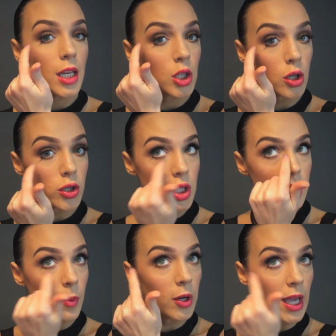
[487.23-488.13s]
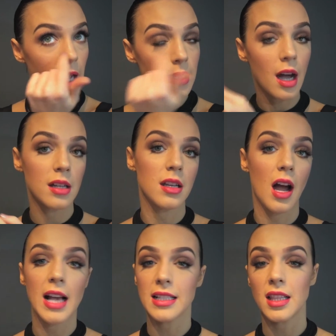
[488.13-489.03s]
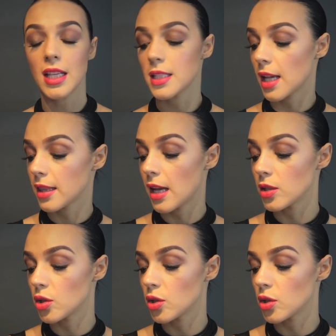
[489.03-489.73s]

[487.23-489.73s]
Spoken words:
to smoke out your under eyes and things like that.